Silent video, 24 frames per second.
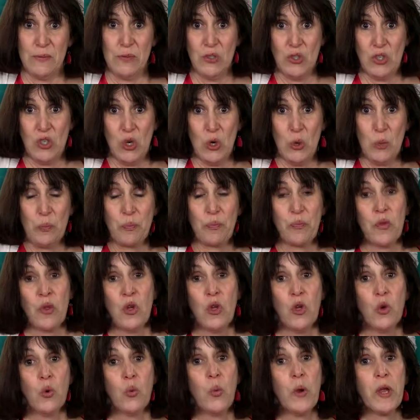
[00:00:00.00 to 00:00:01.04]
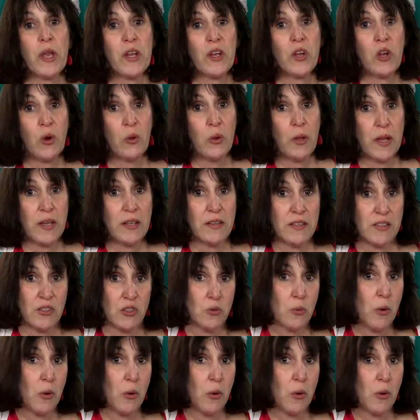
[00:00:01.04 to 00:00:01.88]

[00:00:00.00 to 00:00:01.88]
So we can go like this.